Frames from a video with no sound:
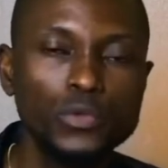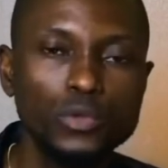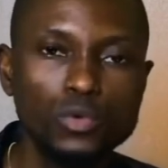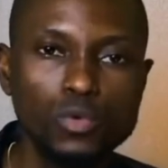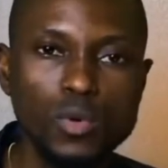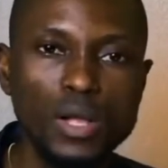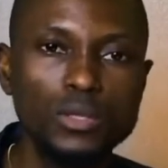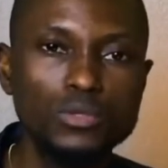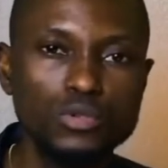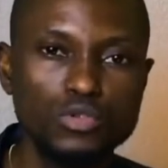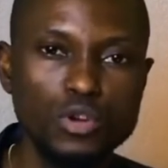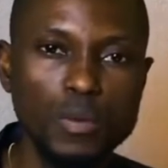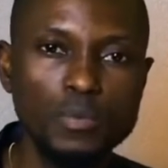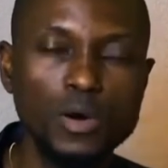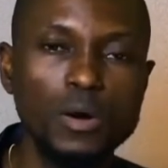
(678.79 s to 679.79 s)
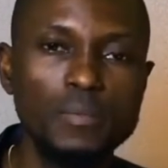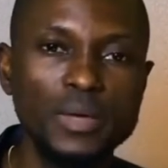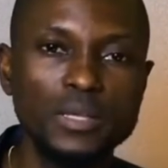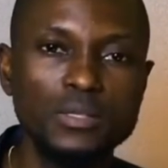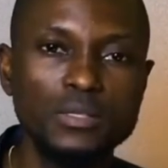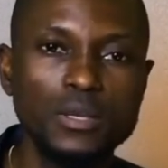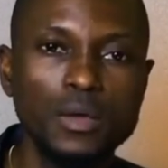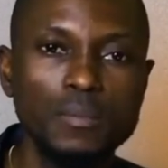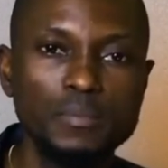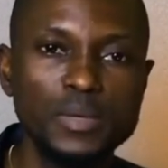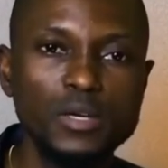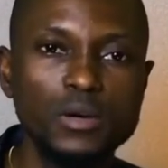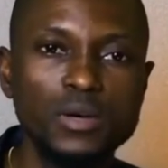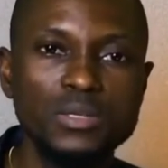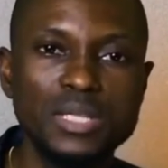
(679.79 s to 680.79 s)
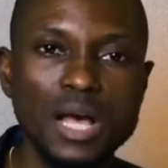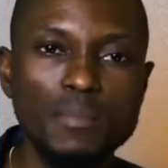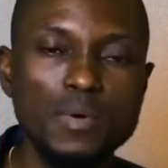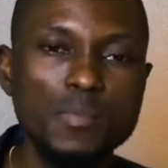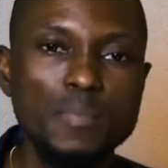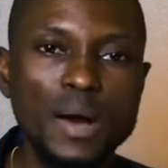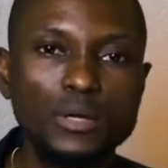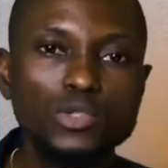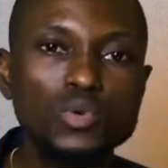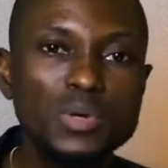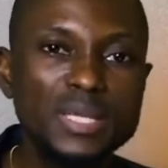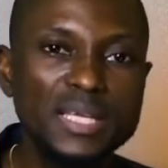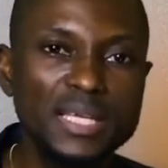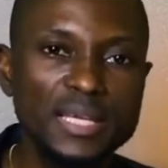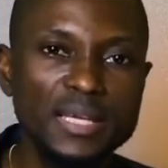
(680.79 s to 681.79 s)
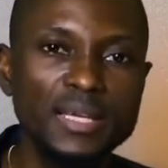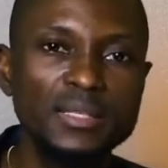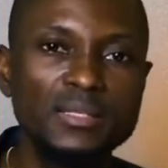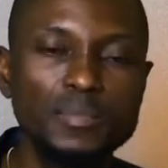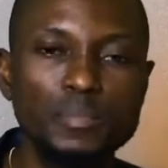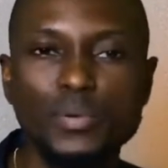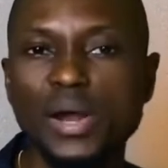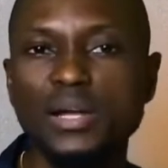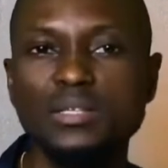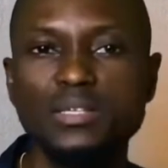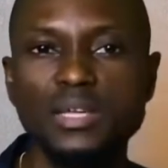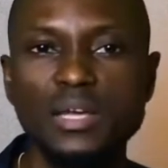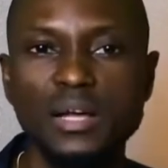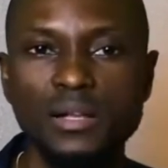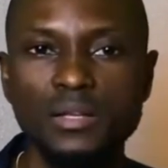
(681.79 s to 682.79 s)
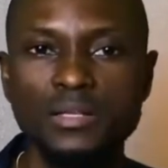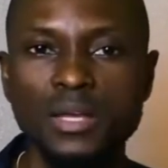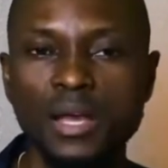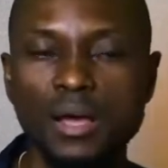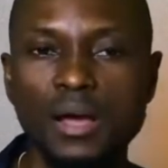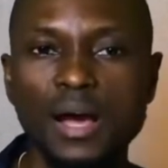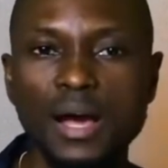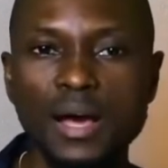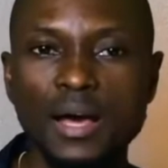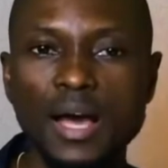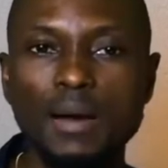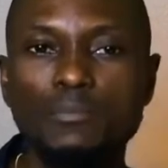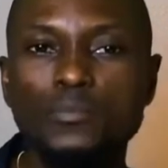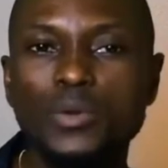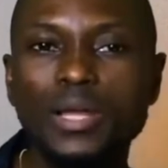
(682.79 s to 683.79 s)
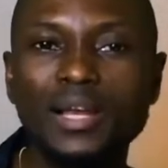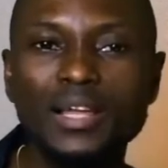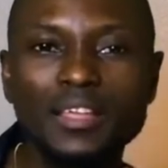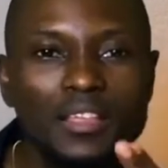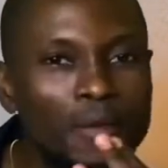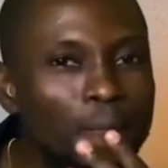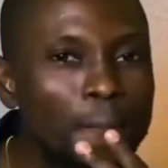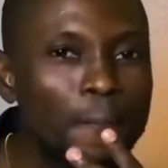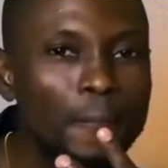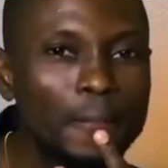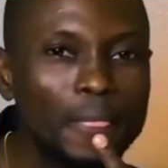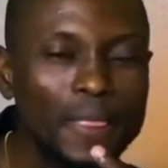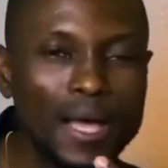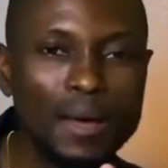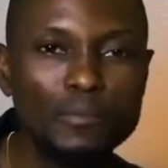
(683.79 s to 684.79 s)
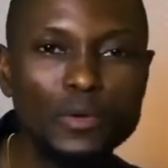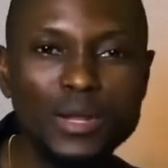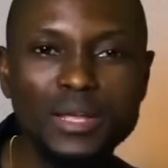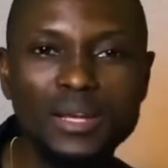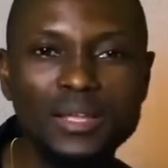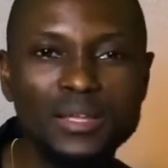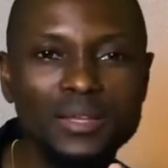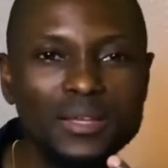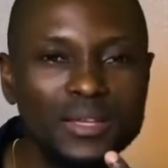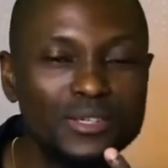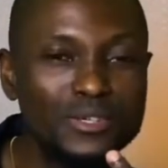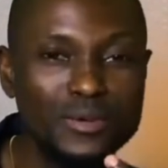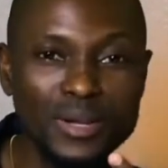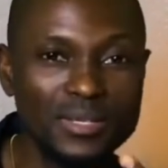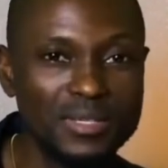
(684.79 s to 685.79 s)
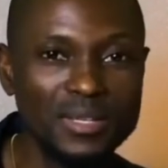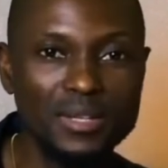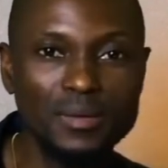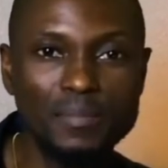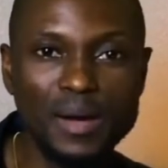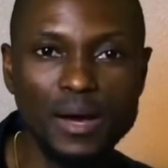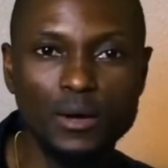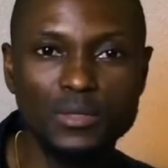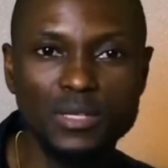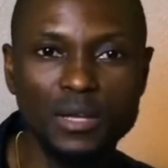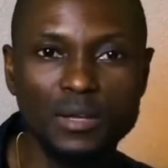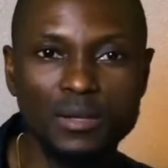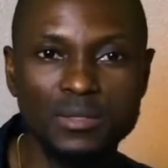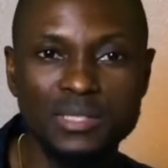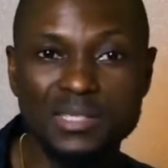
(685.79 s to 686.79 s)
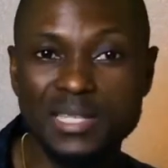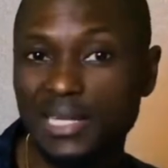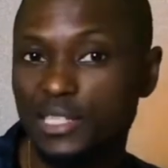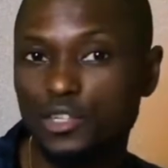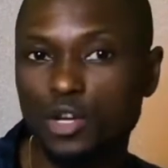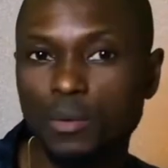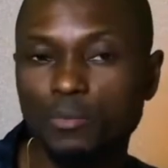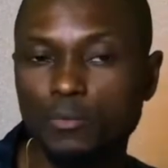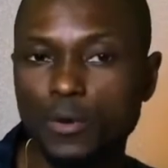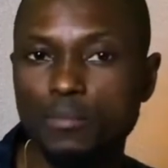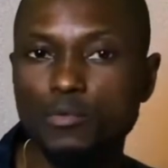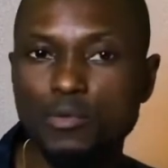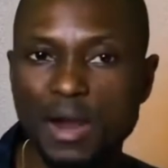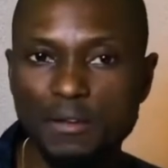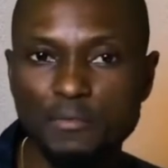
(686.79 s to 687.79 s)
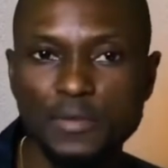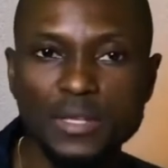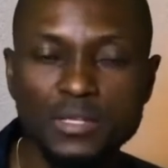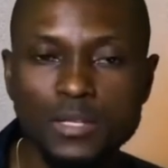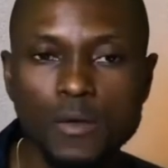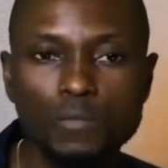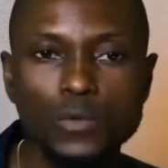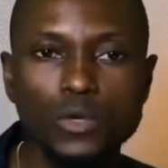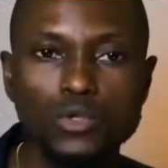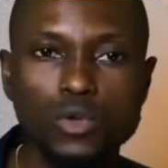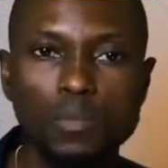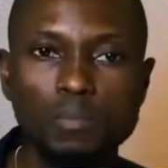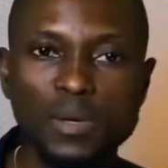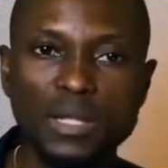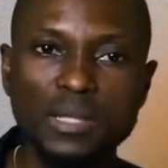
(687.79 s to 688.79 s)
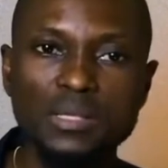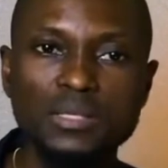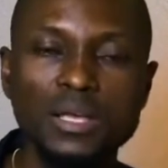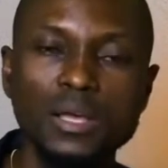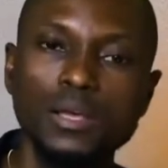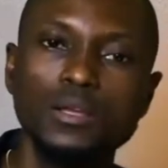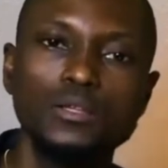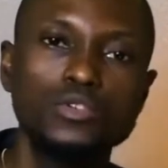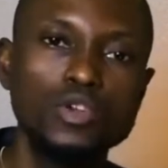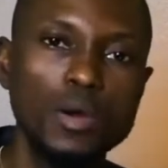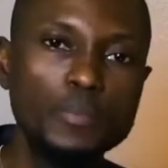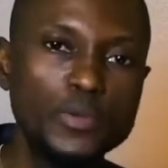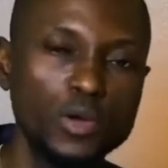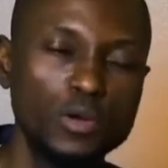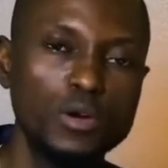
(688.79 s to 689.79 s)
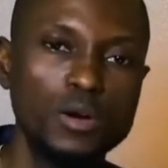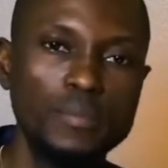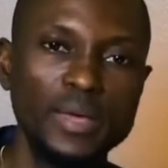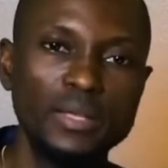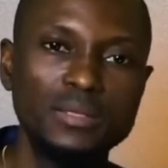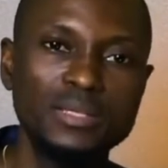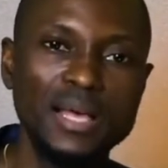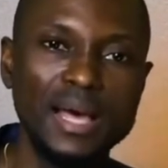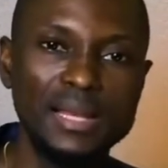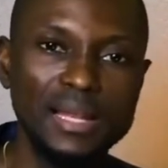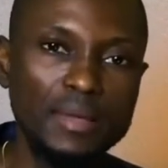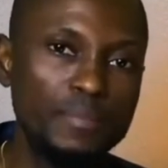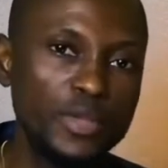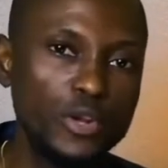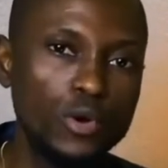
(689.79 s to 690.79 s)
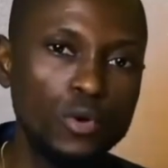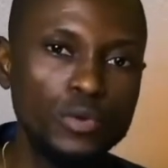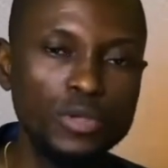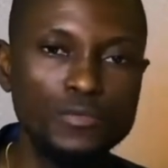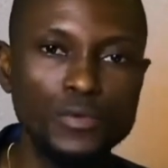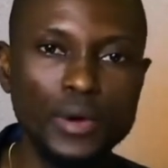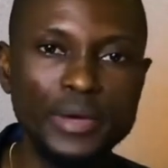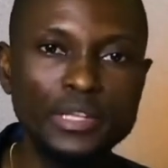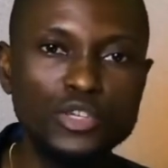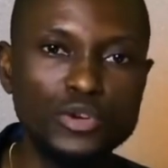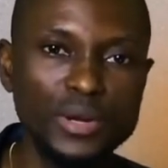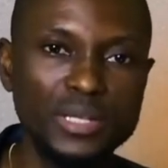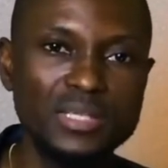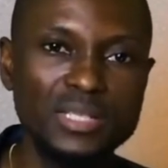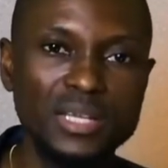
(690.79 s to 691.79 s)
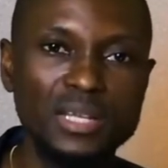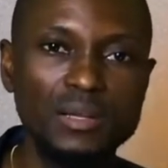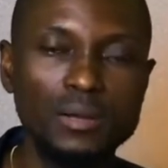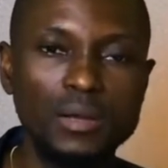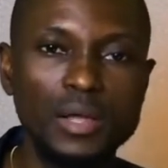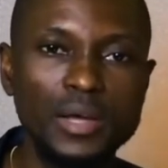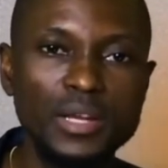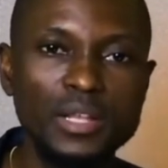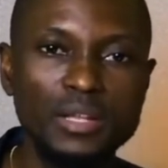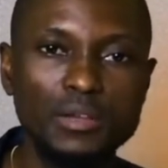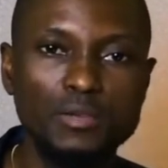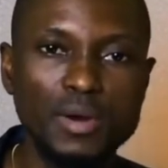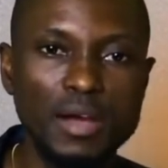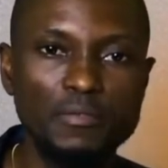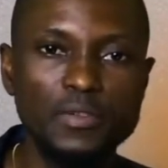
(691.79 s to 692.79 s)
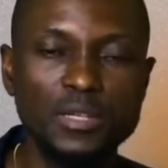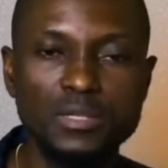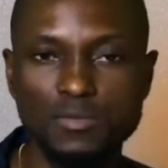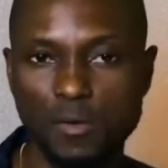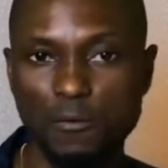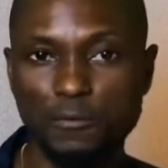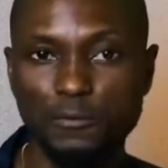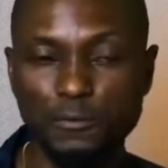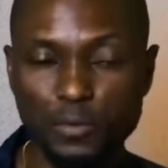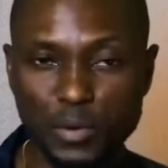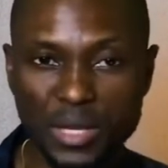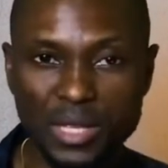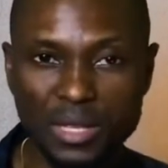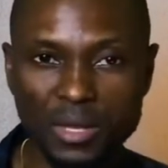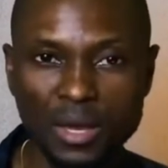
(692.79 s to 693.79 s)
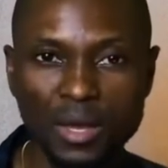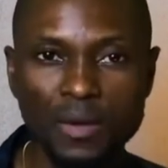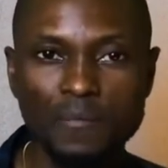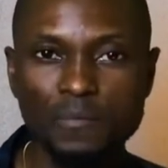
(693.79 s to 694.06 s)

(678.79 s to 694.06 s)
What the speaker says: Do well to drop comments because I'm about to hit practicals. I'm really interested about starting up from graphics. So please drop your comments and let me know if you're interested in learning graphics for free.